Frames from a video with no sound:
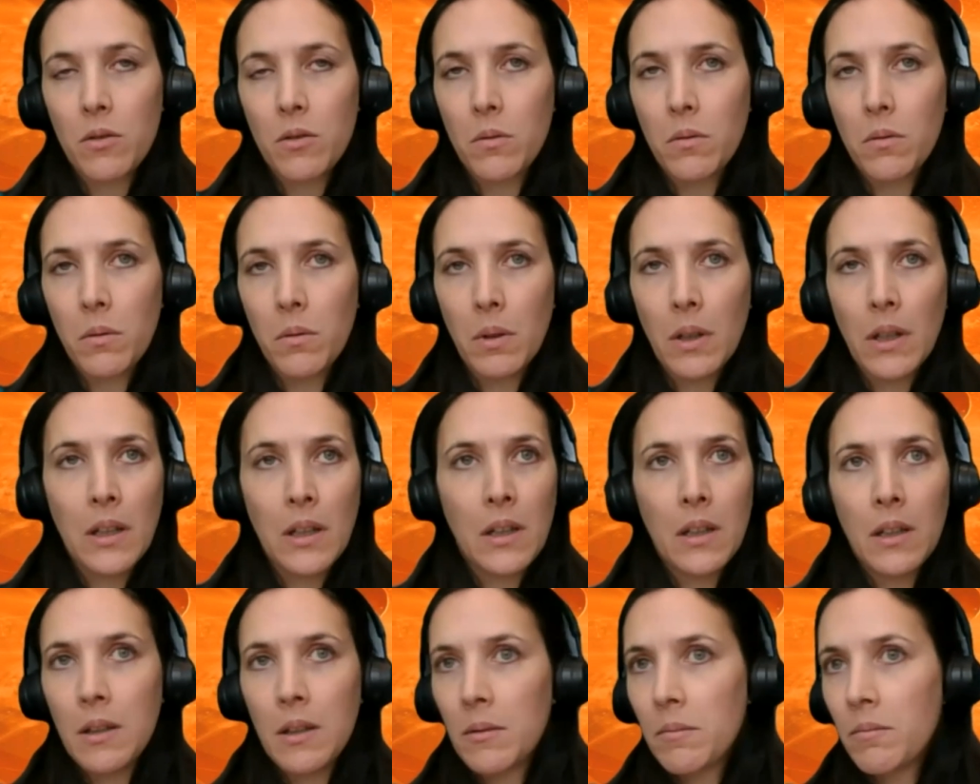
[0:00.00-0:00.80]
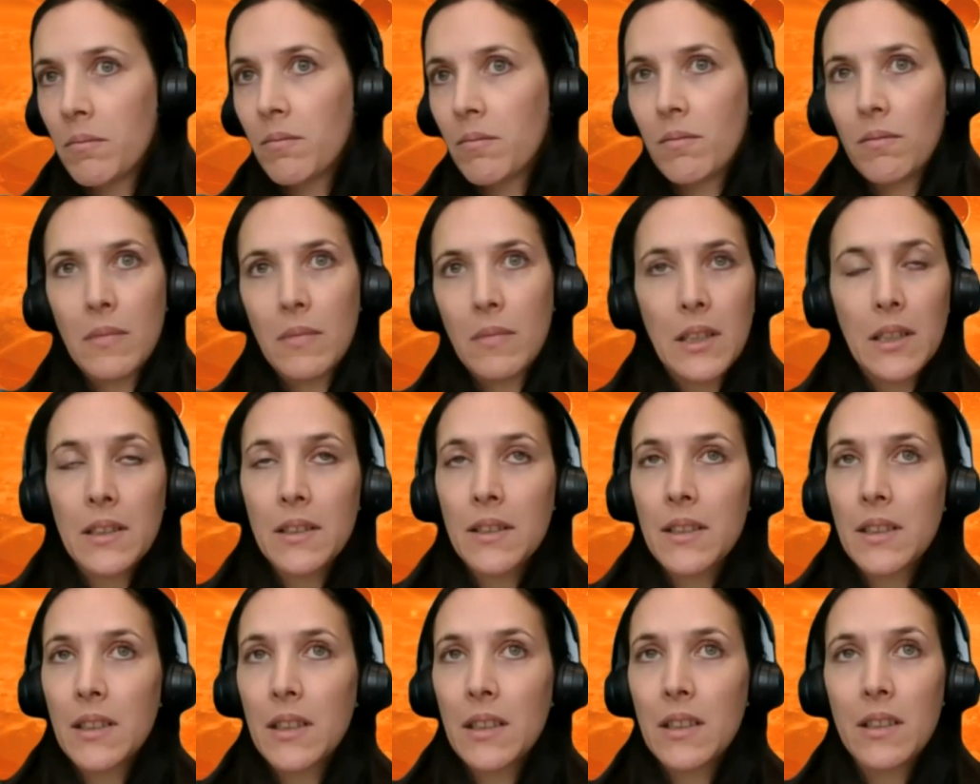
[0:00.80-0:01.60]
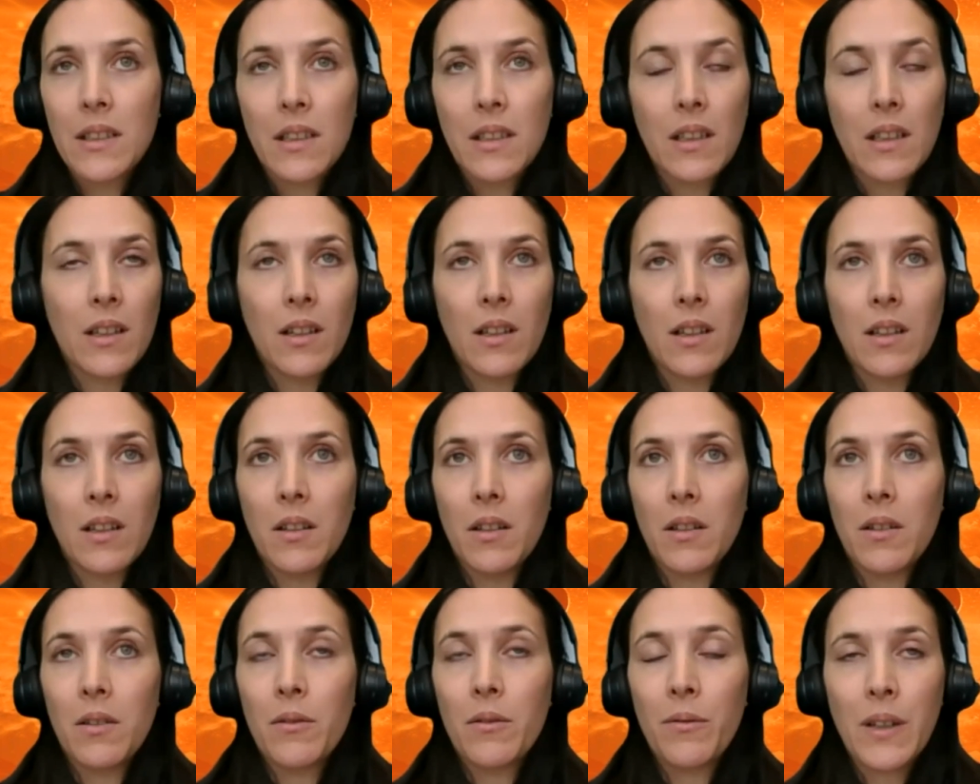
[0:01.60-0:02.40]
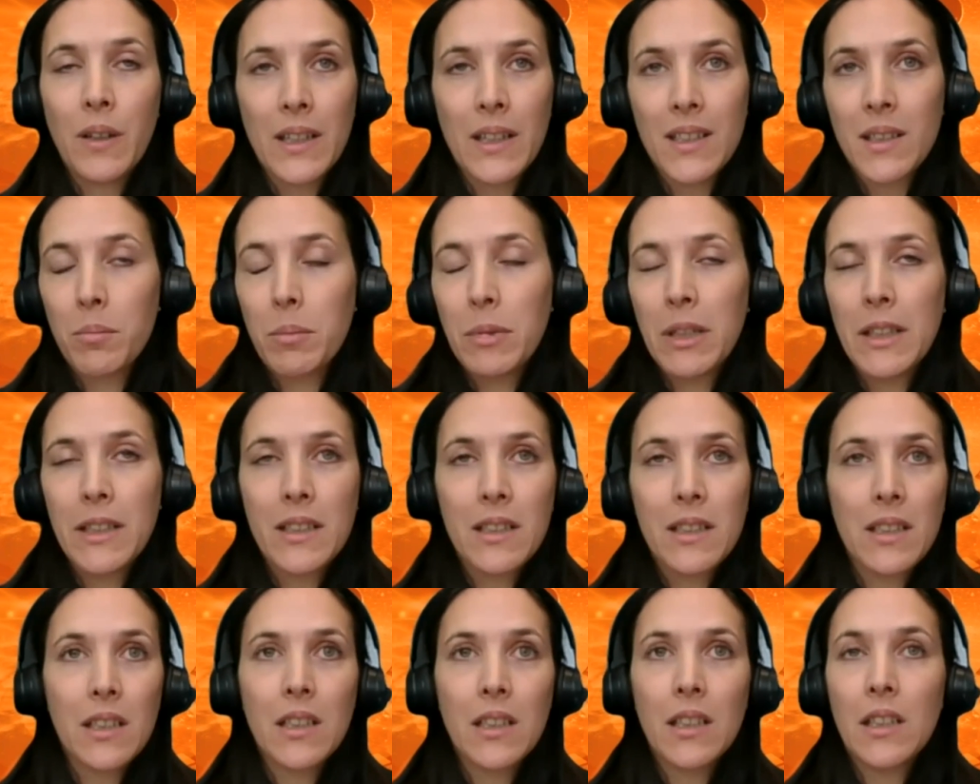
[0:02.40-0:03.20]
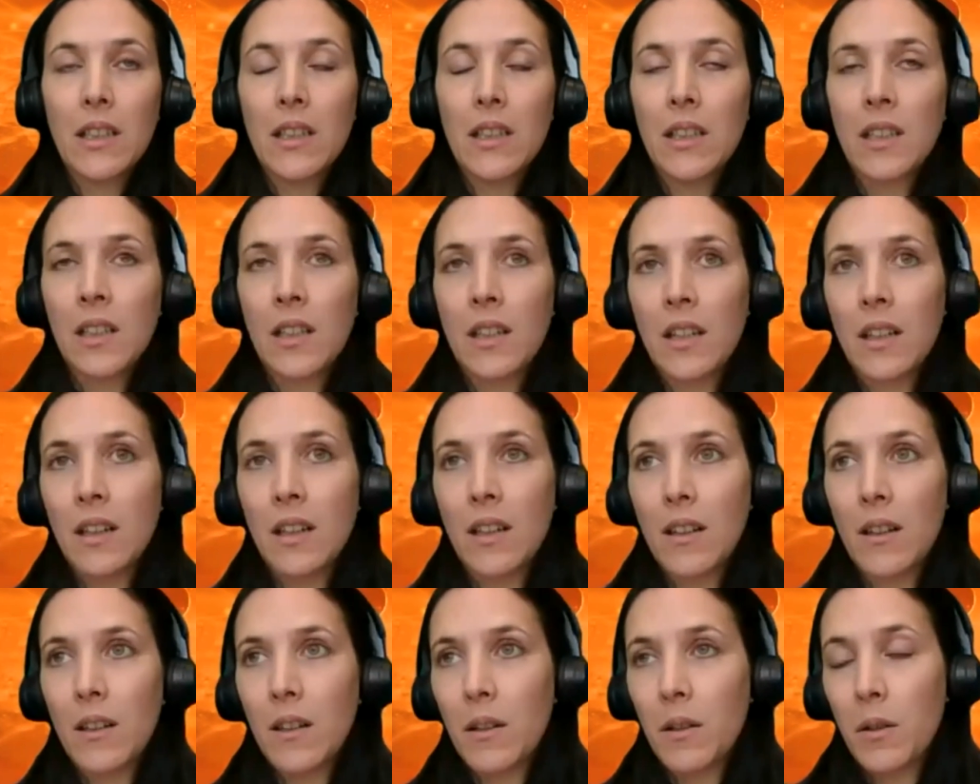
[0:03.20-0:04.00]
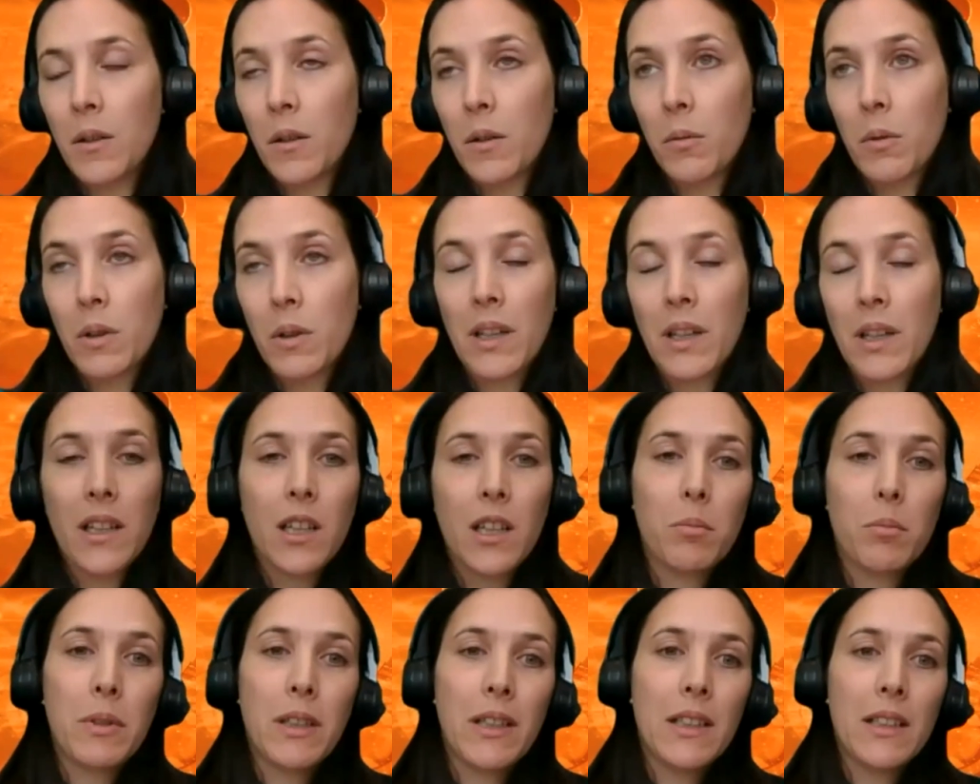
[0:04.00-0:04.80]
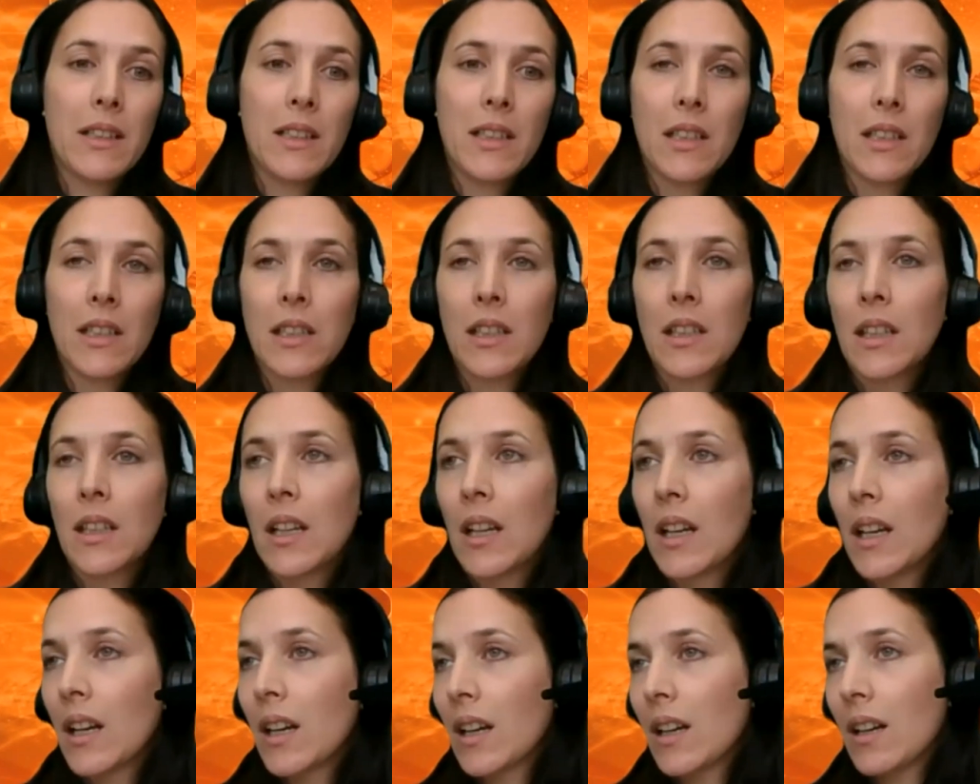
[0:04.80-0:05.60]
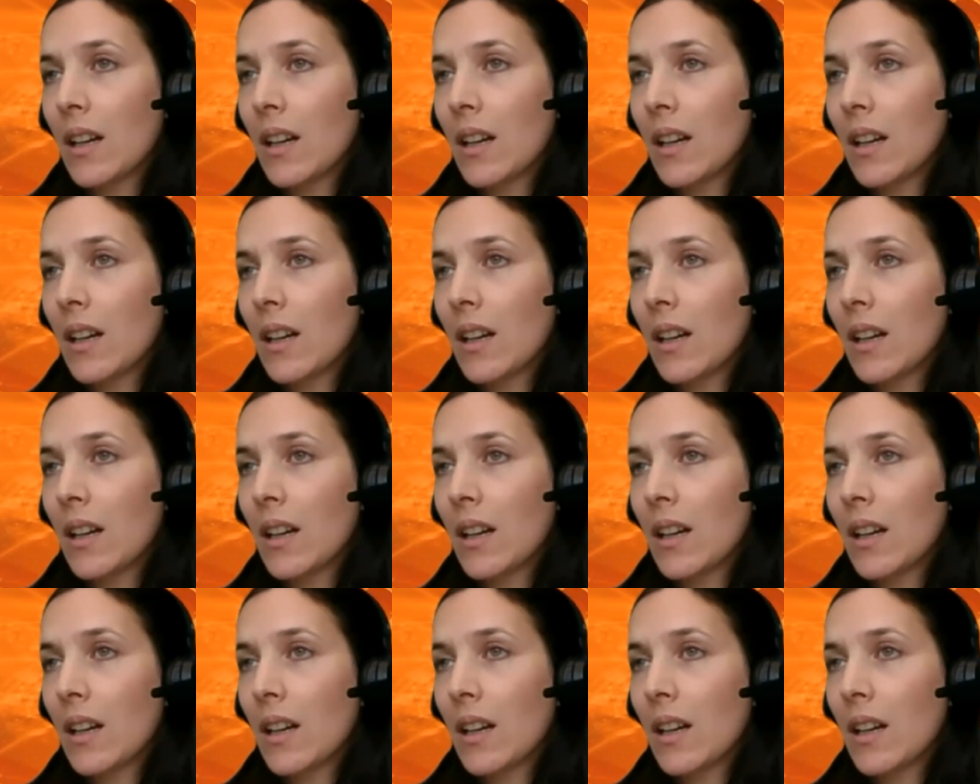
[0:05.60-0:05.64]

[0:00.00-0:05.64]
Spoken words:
So indeed, flexibility, reliability,